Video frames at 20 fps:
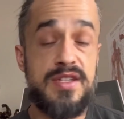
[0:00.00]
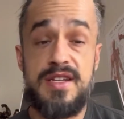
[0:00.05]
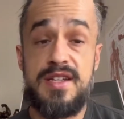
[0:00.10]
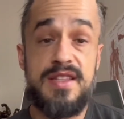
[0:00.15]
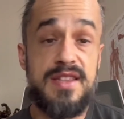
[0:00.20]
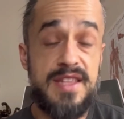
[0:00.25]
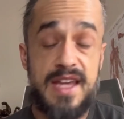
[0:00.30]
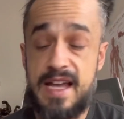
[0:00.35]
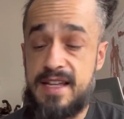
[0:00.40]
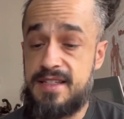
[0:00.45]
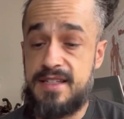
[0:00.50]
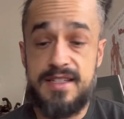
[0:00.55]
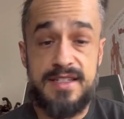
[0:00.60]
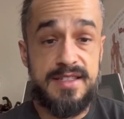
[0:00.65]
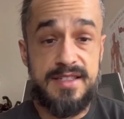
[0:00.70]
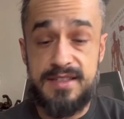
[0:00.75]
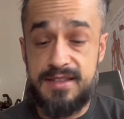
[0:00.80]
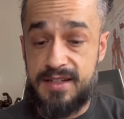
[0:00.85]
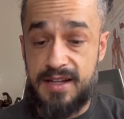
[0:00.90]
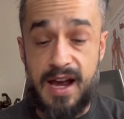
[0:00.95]
and that's
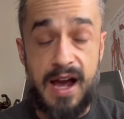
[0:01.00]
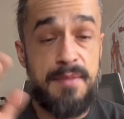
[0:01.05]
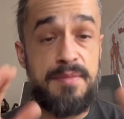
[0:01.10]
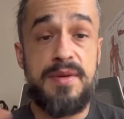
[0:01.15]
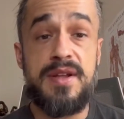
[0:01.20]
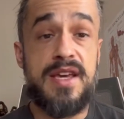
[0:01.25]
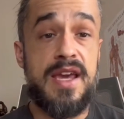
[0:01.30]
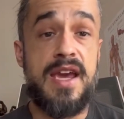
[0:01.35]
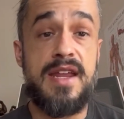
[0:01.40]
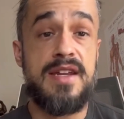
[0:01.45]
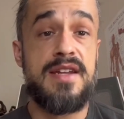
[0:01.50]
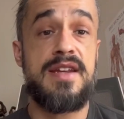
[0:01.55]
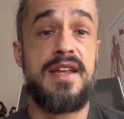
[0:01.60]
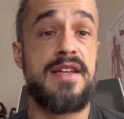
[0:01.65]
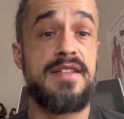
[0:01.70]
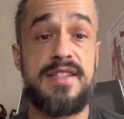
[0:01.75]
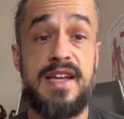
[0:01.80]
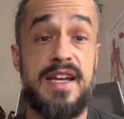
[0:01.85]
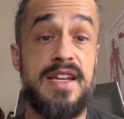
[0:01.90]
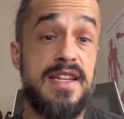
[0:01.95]
as complicated
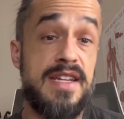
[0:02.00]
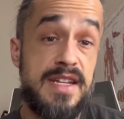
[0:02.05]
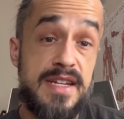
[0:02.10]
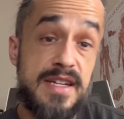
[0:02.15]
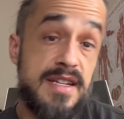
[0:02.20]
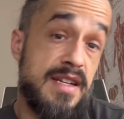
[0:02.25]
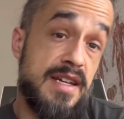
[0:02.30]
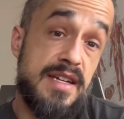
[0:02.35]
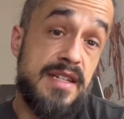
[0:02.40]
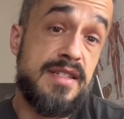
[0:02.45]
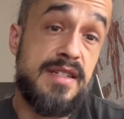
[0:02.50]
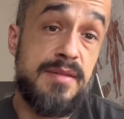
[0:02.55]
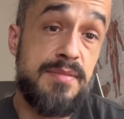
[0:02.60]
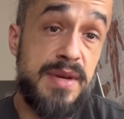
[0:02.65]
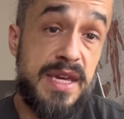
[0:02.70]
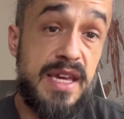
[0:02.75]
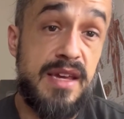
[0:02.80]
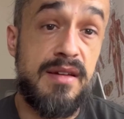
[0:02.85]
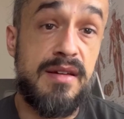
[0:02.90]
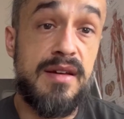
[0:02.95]
as I needed it to be.